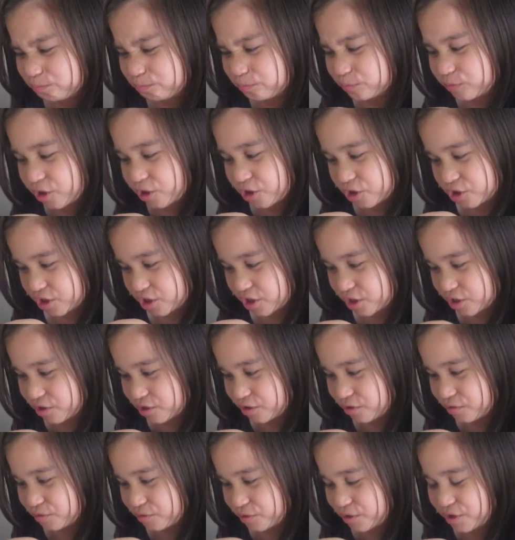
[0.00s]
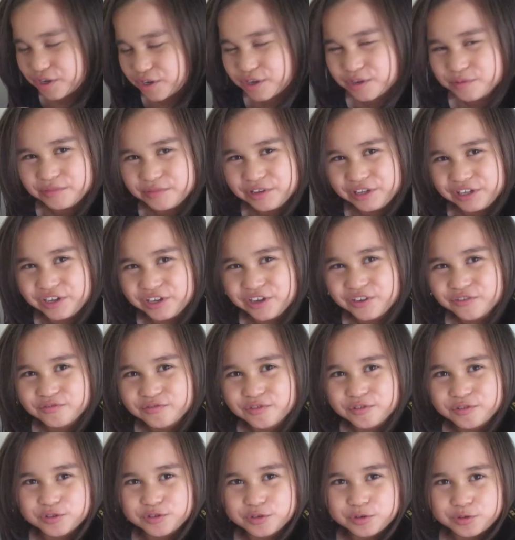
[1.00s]
because they don't make
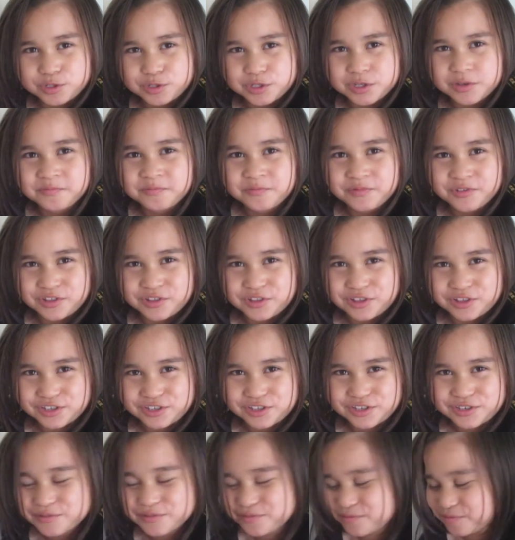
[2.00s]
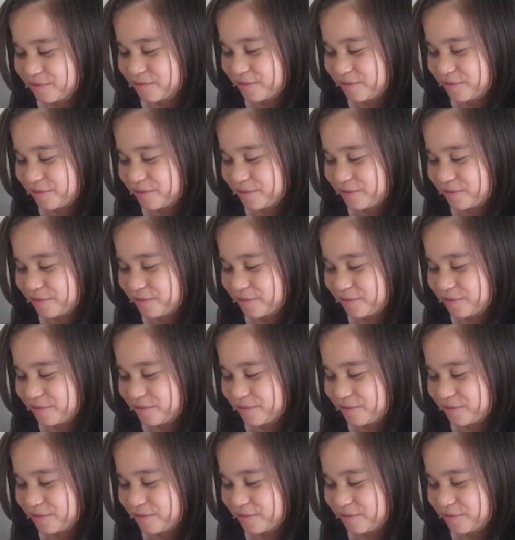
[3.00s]
photosynthesis.